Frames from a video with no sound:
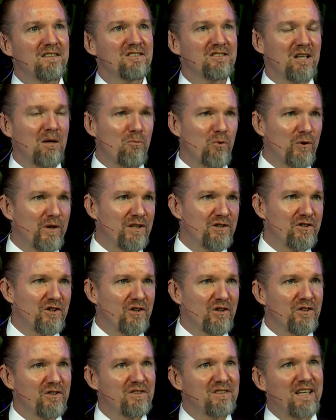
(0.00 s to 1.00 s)
summer
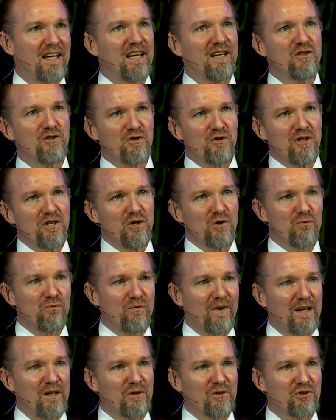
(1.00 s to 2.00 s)
interns and two-year
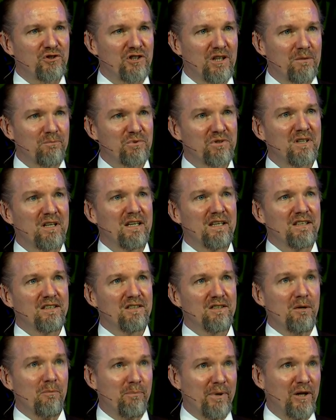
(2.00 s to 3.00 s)
fellowships
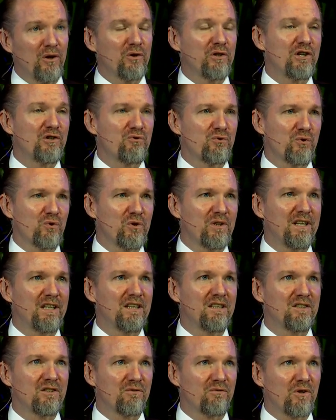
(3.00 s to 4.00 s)
to build a
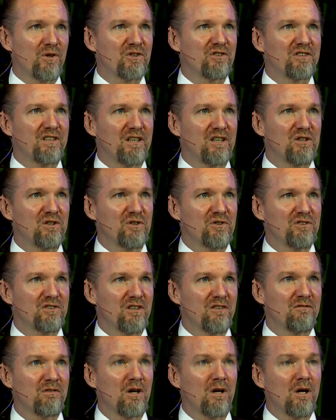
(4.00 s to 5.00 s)
truly diverse and
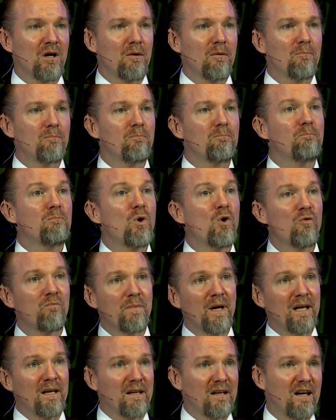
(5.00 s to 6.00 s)
inclusive
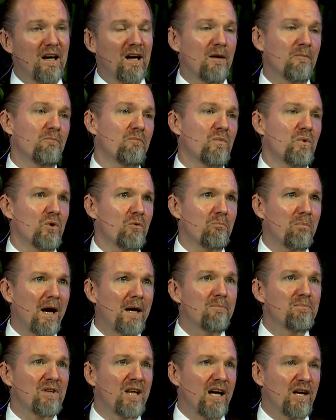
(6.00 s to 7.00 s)
movement um, or
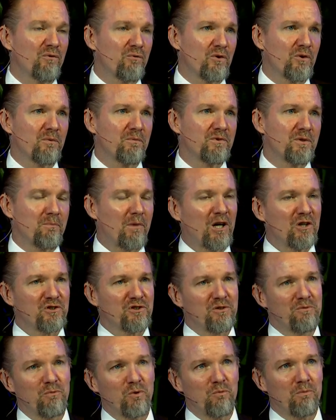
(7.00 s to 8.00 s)
pipeline for
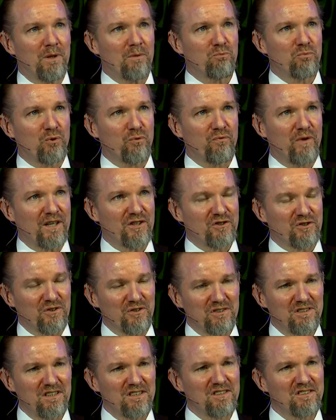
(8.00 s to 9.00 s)
democracy movement
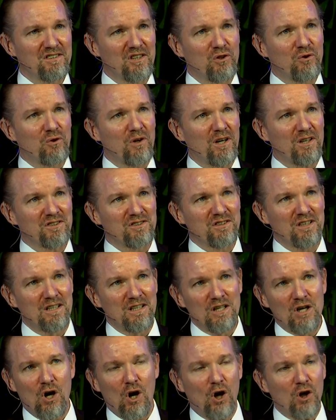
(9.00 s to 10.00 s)
professionals. This is across
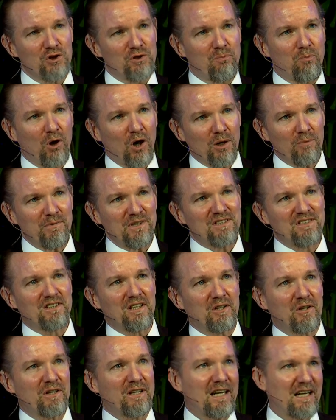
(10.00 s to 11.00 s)
all departments
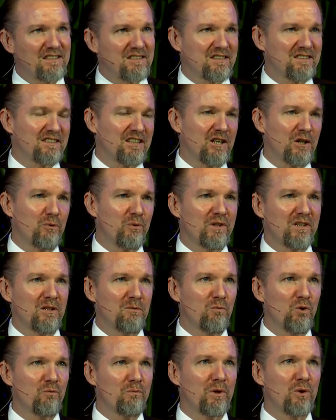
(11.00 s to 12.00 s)
that are necessary within
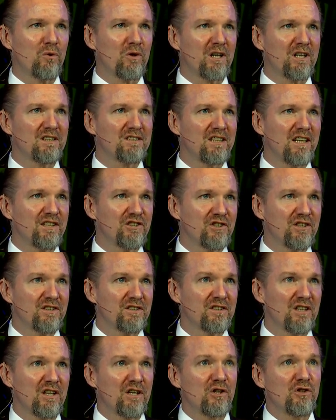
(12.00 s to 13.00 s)
movement
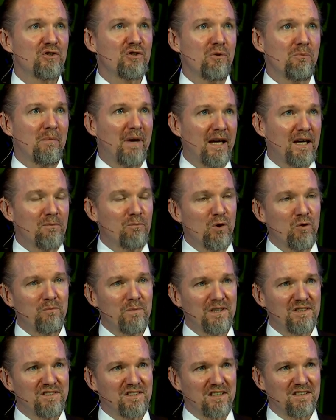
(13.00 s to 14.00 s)
organizations to make
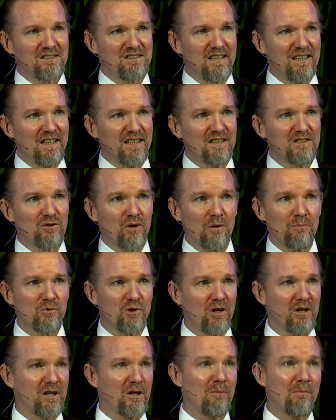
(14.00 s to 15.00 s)
movements succeed. So I'm
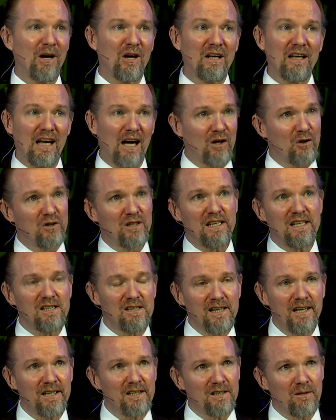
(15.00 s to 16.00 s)
talking about not only
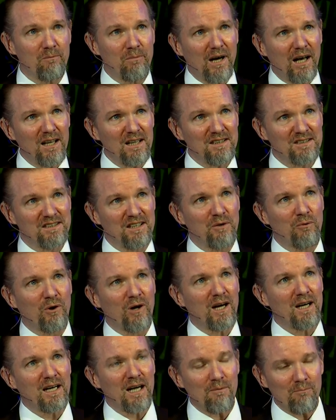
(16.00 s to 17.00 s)
legal and policy,
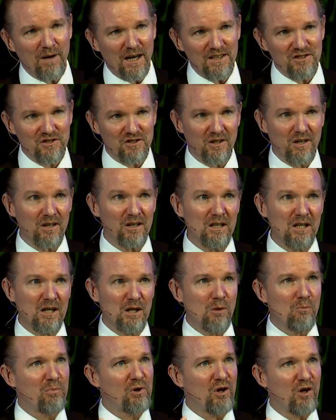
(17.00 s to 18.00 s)
where I got my start,
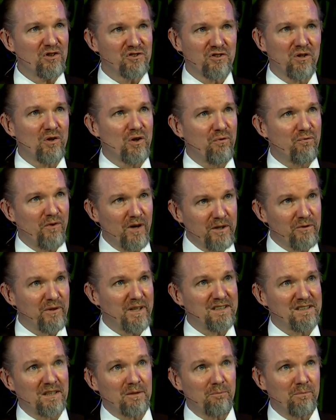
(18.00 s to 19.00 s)
but also the
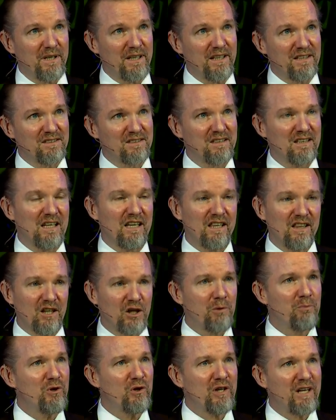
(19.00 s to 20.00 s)
fundraising piece, the
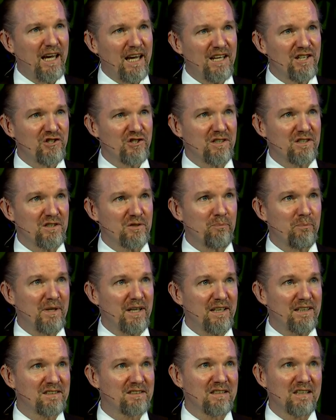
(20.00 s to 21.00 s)
communications
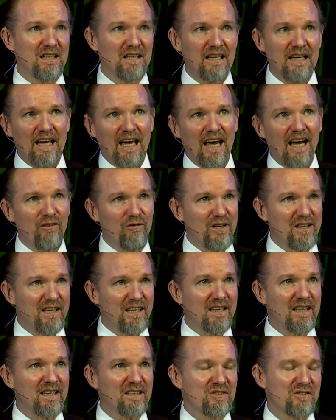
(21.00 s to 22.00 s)
piece,
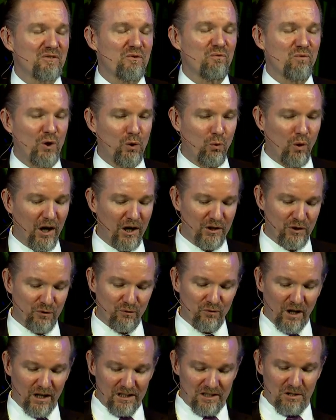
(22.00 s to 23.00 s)
everything that's required to
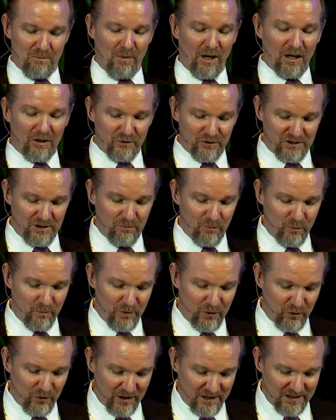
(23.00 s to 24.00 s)
run a democracy
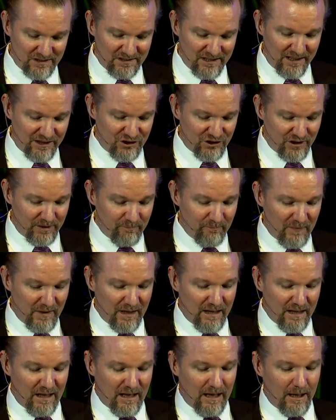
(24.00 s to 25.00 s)
movement organization.
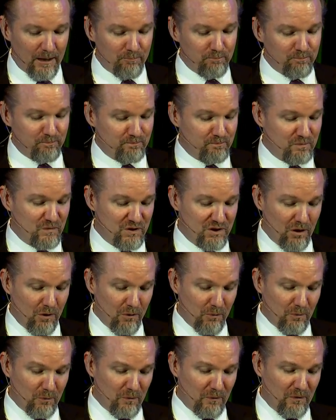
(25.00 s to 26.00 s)
Um,
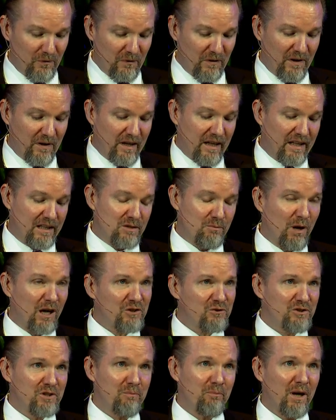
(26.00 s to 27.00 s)
so
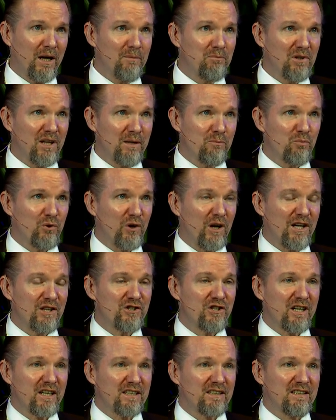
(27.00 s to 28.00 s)
Democracy Pipeline
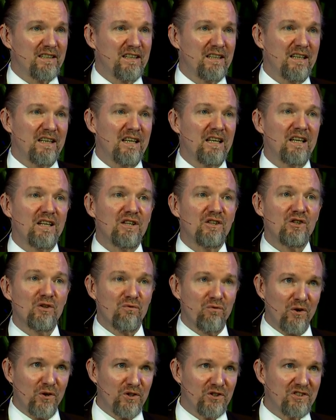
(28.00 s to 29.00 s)
Project,
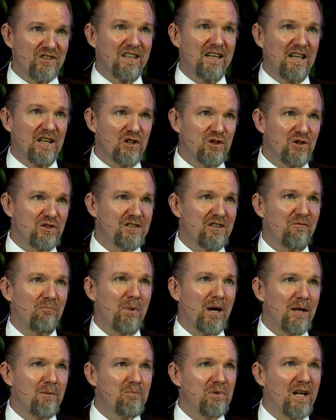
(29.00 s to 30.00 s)
diverse and inclusive
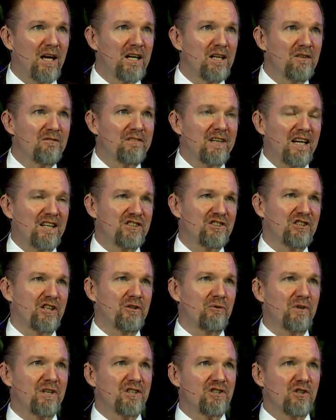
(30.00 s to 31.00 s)
pipeline of next
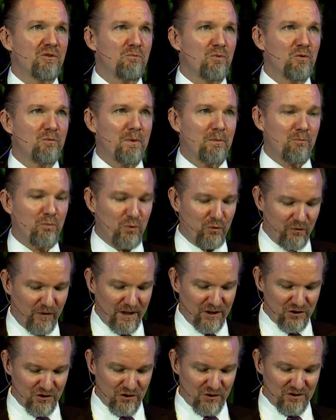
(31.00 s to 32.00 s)
generation movement
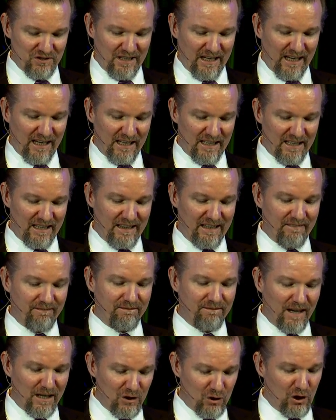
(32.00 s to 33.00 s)
professionals, and the
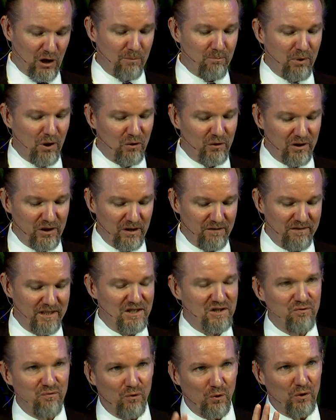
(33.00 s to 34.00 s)
final component of
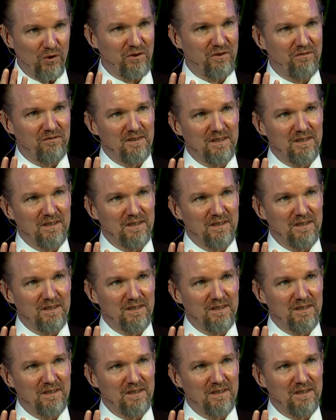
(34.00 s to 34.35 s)
this fourth